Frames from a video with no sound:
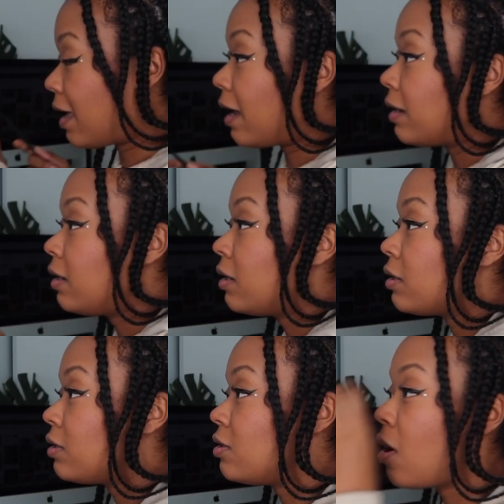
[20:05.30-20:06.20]
that
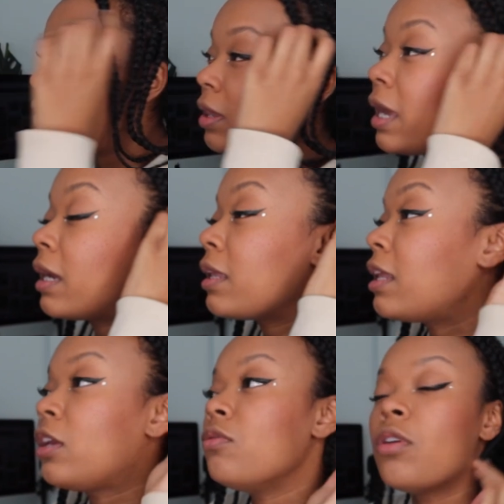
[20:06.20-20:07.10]

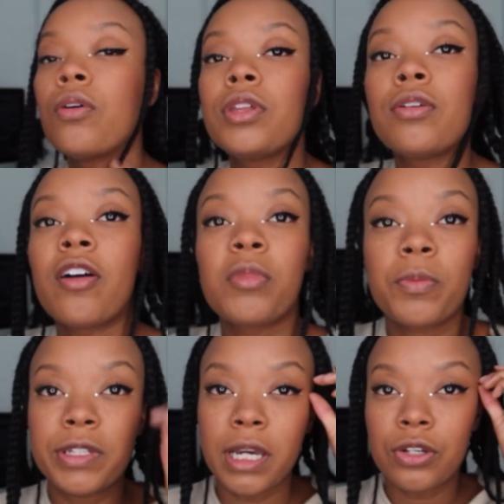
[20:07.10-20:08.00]
that you know that you have more
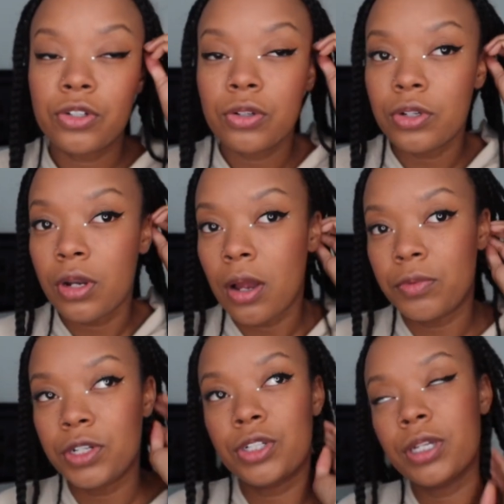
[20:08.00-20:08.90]
potential and you're
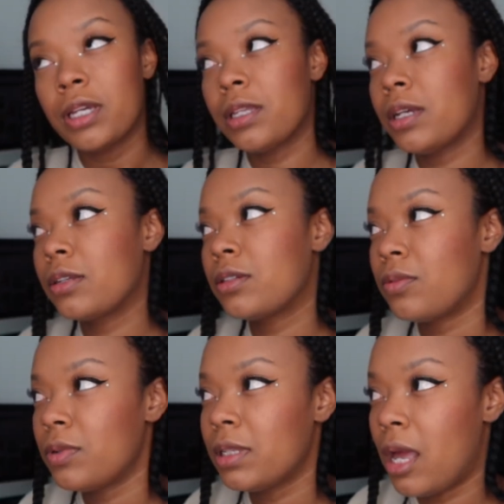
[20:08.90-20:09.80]
not reaching it, like,
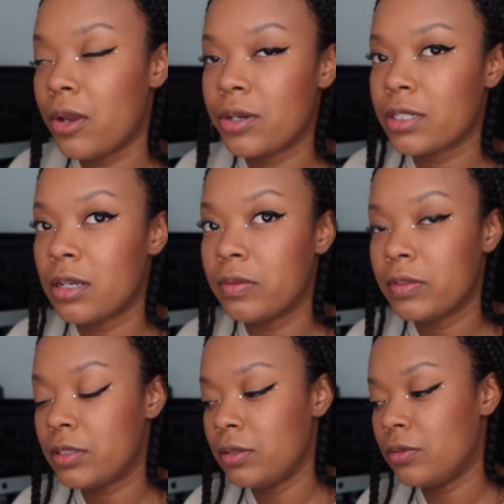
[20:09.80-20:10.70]
don't allow
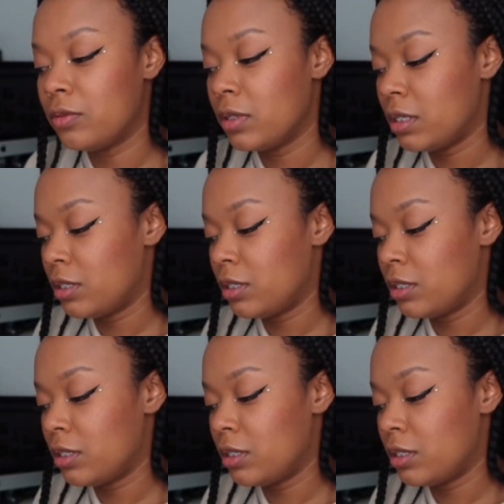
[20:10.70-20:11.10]
yourself to